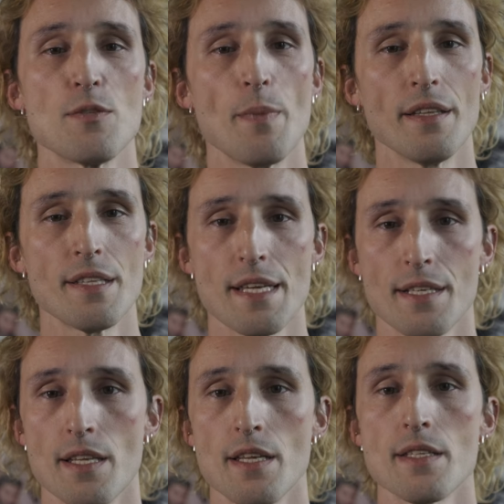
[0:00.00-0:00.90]
Despite the
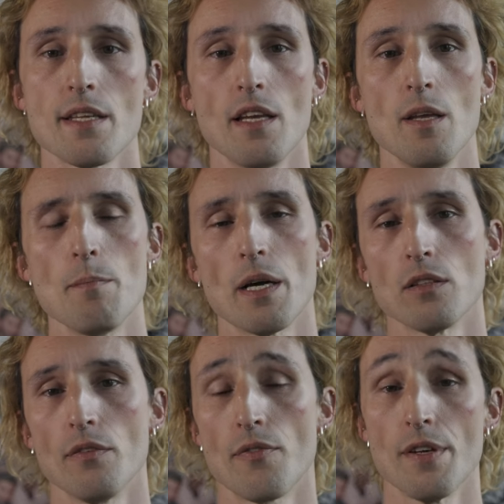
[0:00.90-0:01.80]
success and
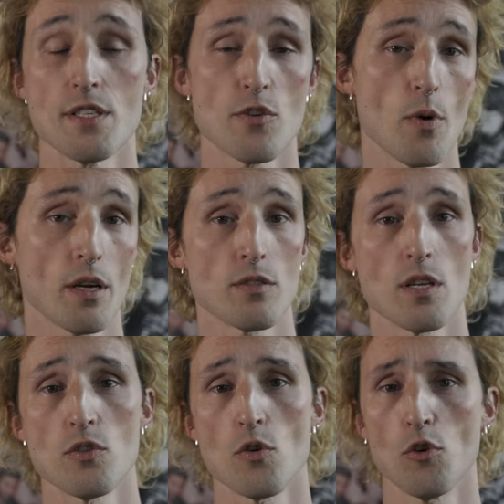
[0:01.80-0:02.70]
impact of French drug
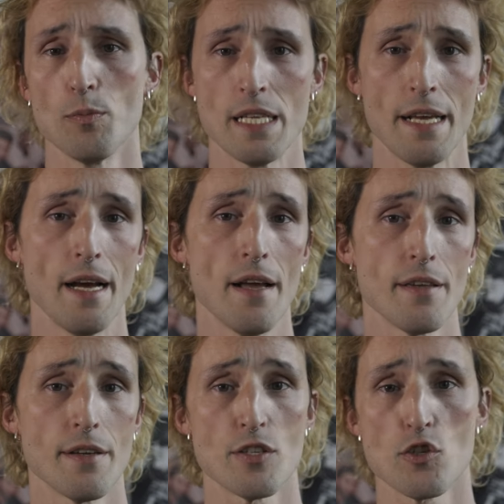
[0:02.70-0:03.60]
consumption rooms like
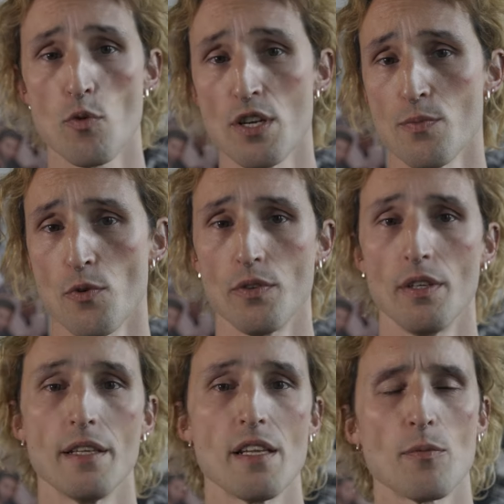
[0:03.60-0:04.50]
Gaia and Strasbourg,
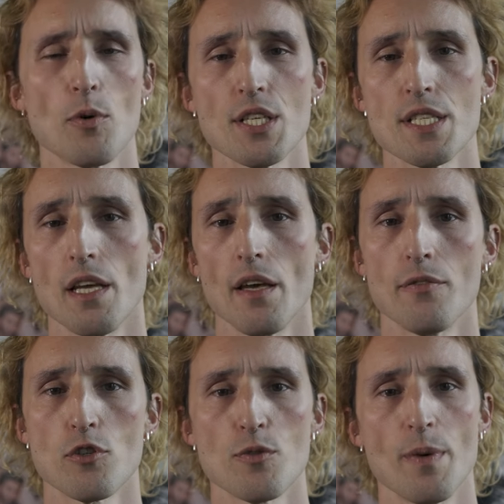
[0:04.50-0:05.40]
and the advocacy
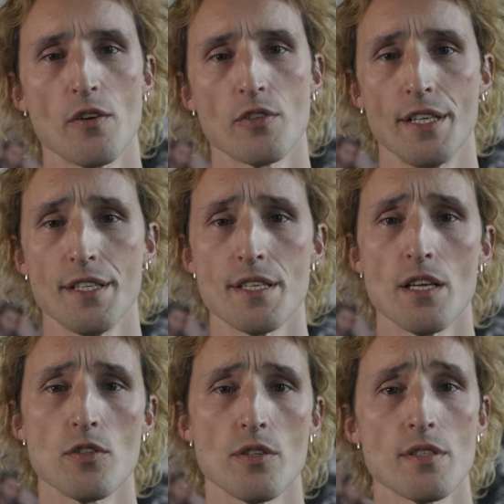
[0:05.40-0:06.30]
efforts by
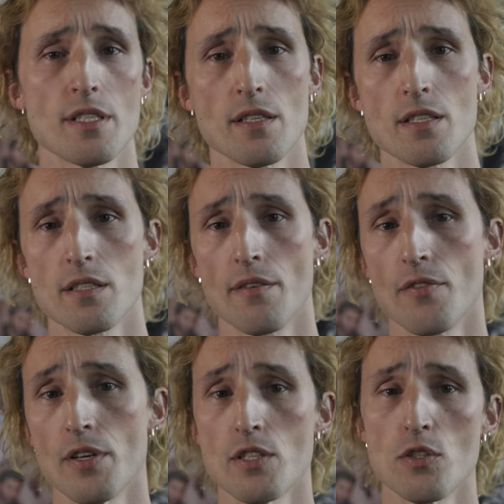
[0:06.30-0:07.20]
organizations such as the
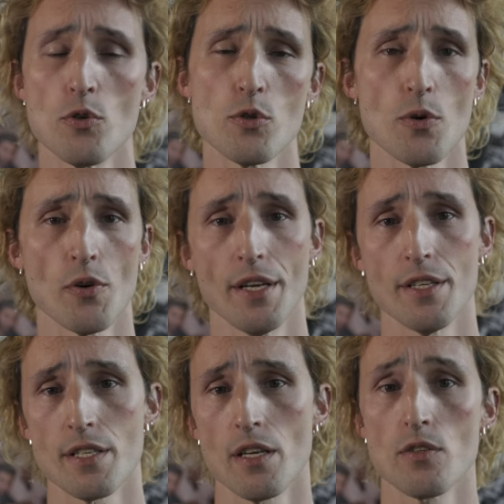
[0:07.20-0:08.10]
French user
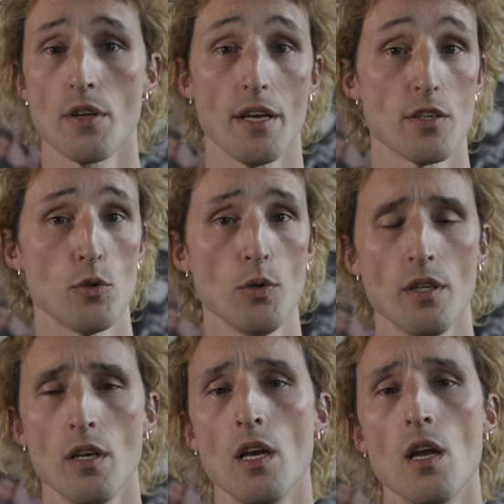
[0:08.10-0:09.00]
organization
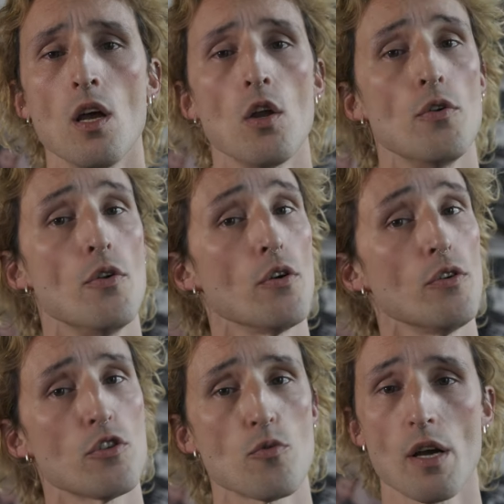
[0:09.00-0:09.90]
ASUT, no
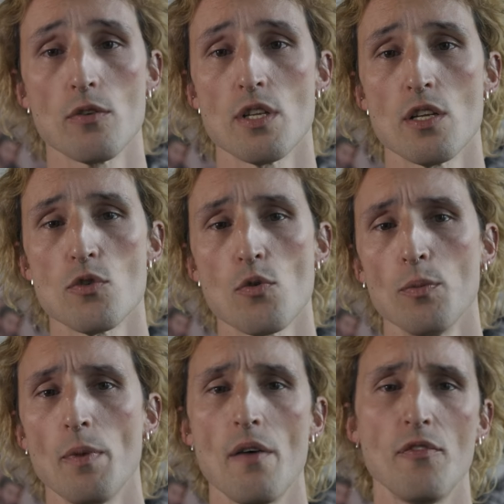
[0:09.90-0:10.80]
new drug consumption
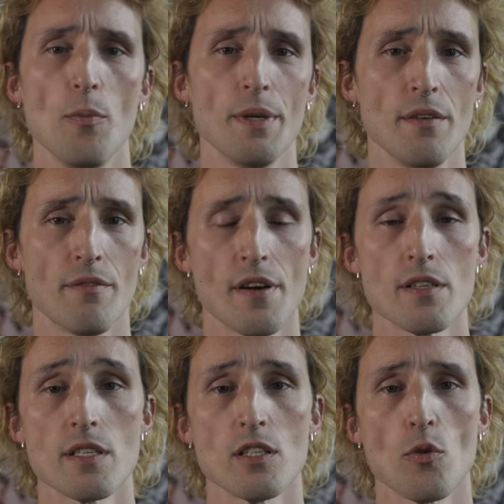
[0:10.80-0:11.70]
room have opened in
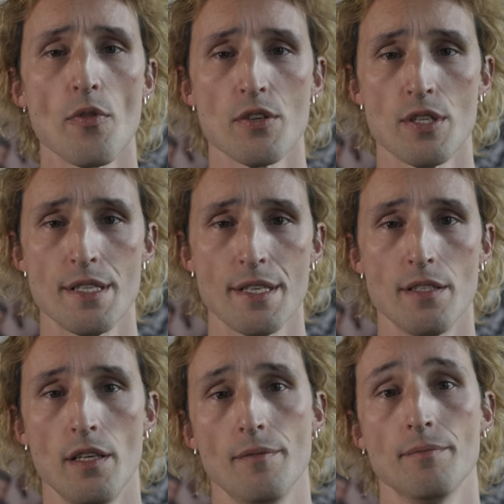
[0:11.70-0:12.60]
France since
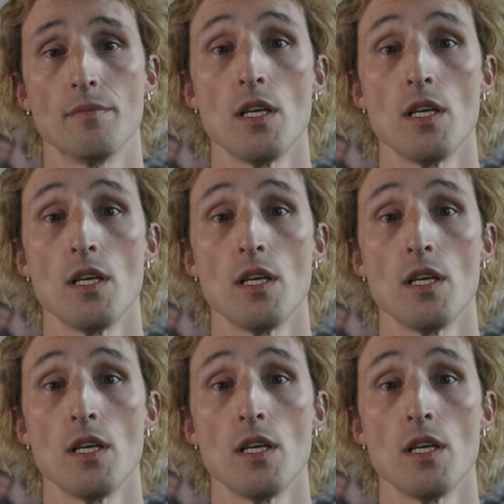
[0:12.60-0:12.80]
2016.